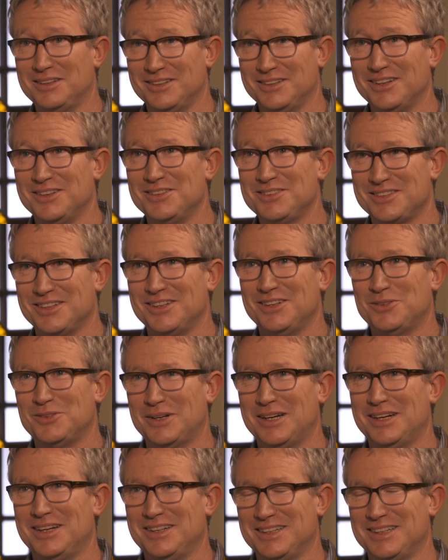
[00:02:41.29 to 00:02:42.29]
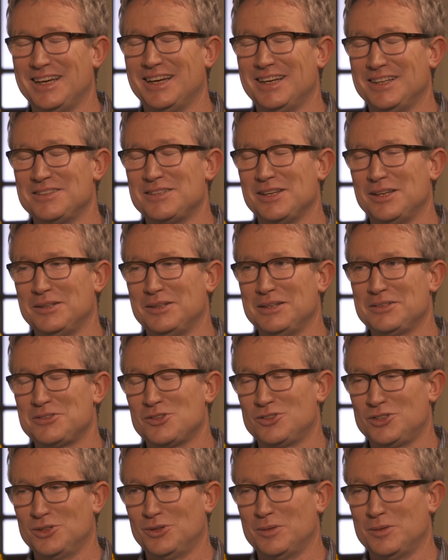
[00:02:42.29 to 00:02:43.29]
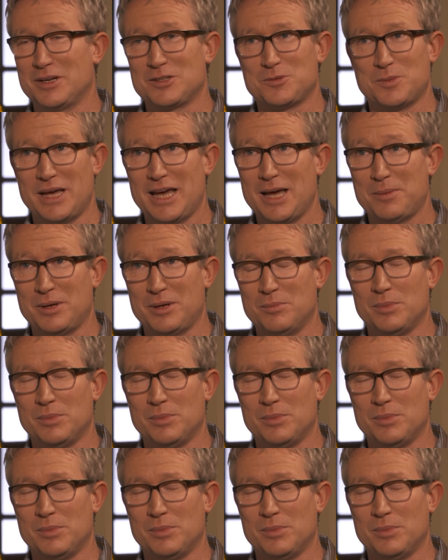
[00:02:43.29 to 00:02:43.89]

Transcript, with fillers: You know, so yeah, uh, yeah it's, that, it's a tool that makes me happy,